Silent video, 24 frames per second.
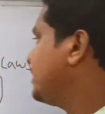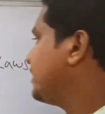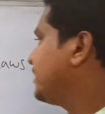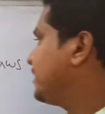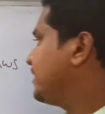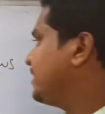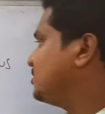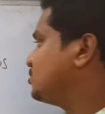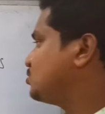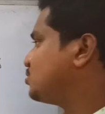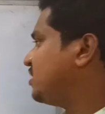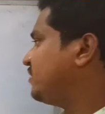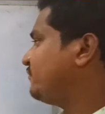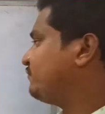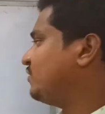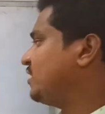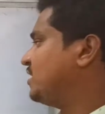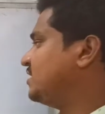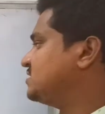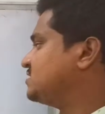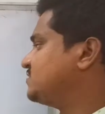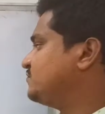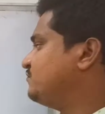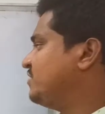Kirchhoff
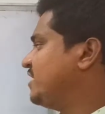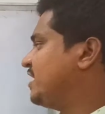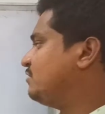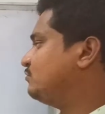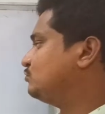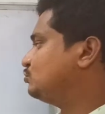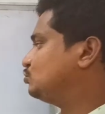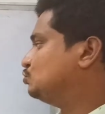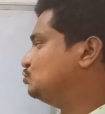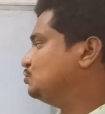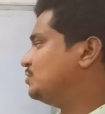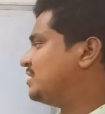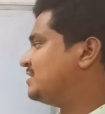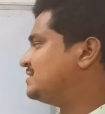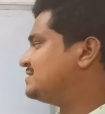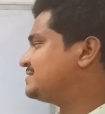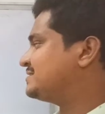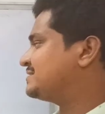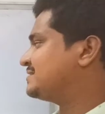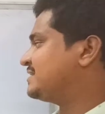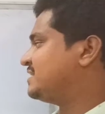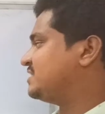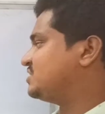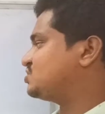laws, we have two
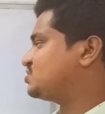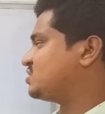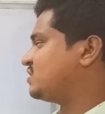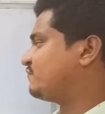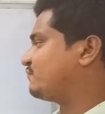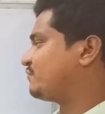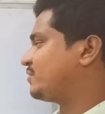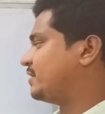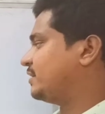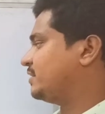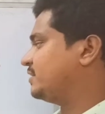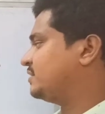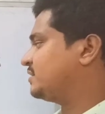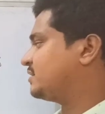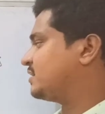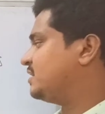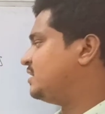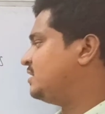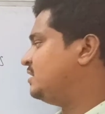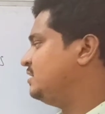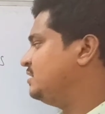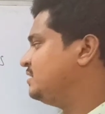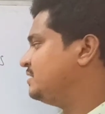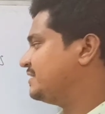laws, Kirchhoff current
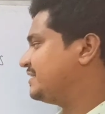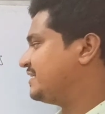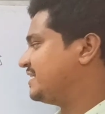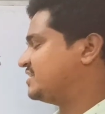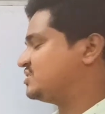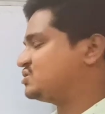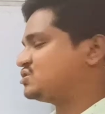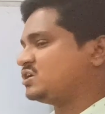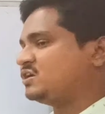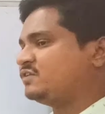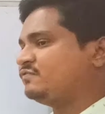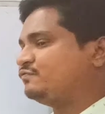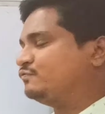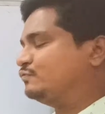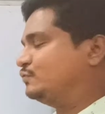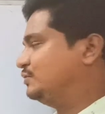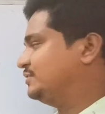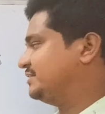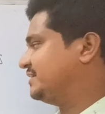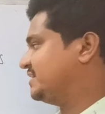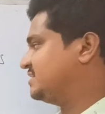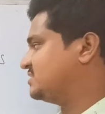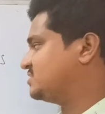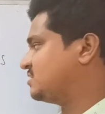law, Kirchhoff
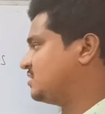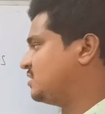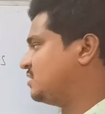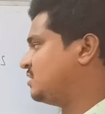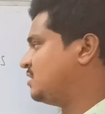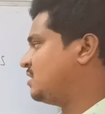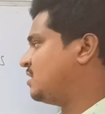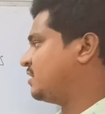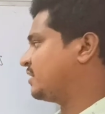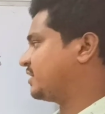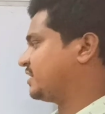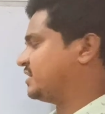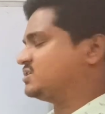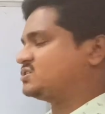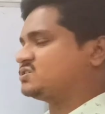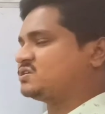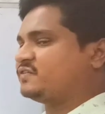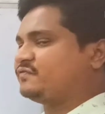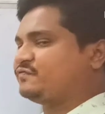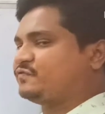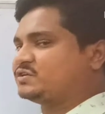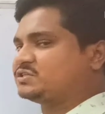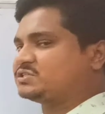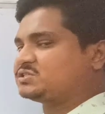voltage law, or
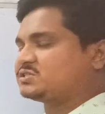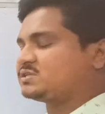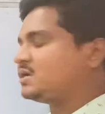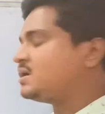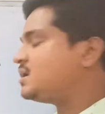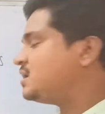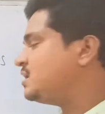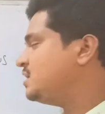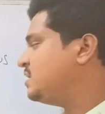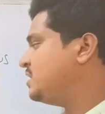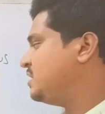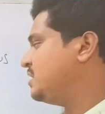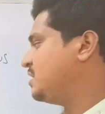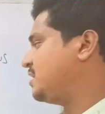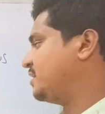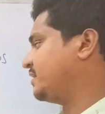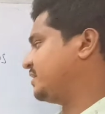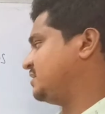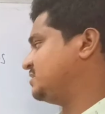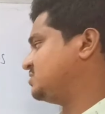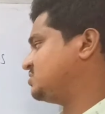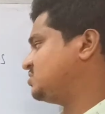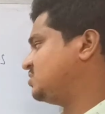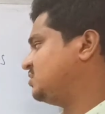Kirchhoff first law or
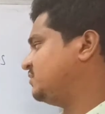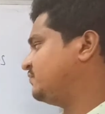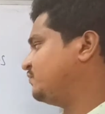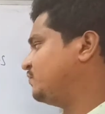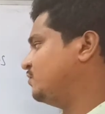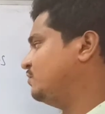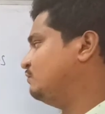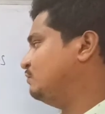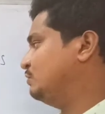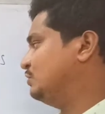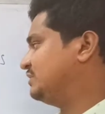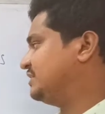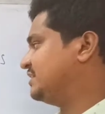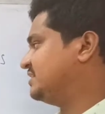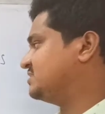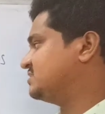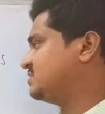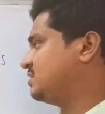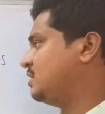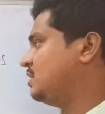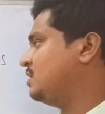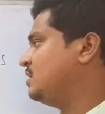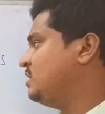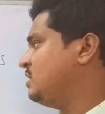Kirchhoff voltage
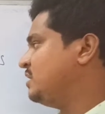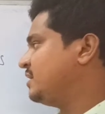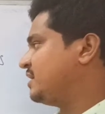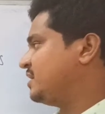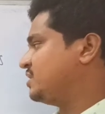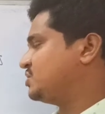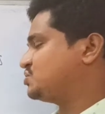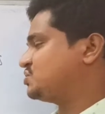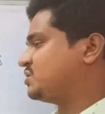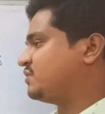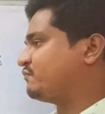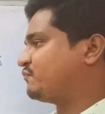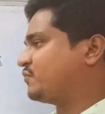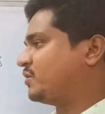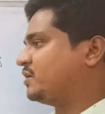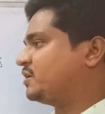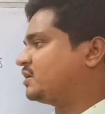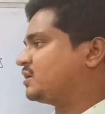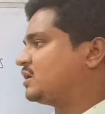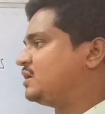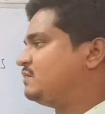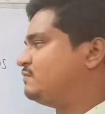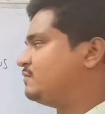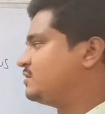law. Kirchhoff
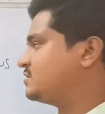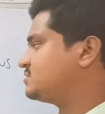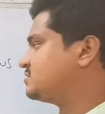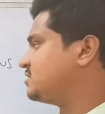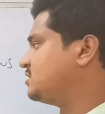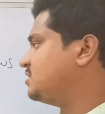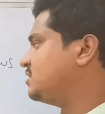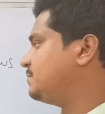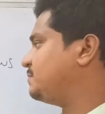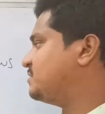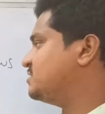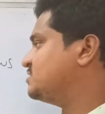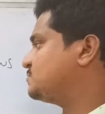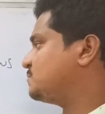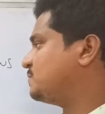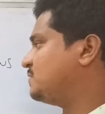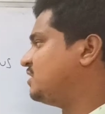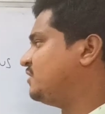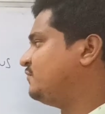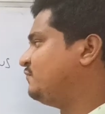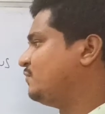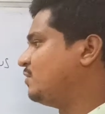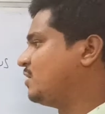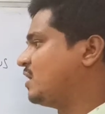current law works on the principle
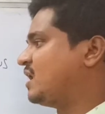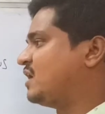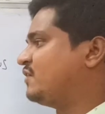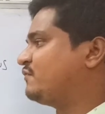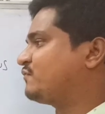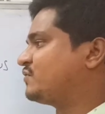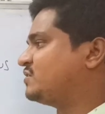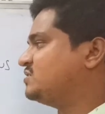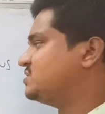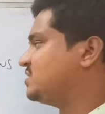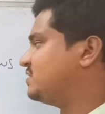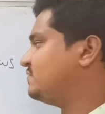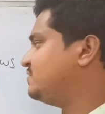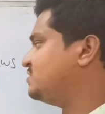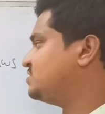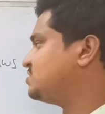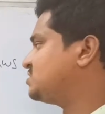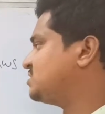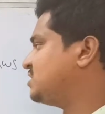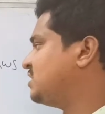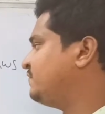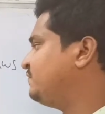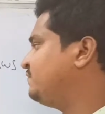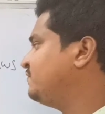of law of
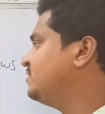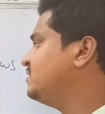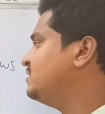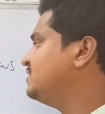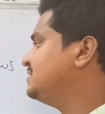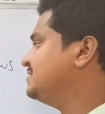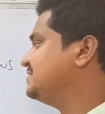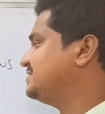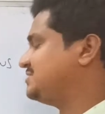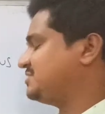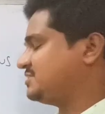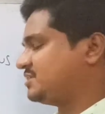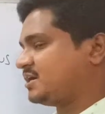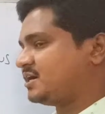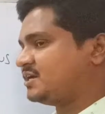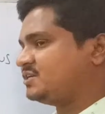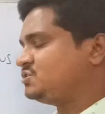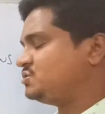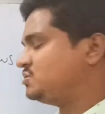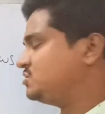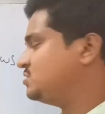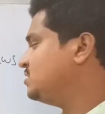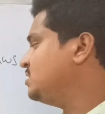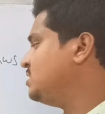conservation of charge.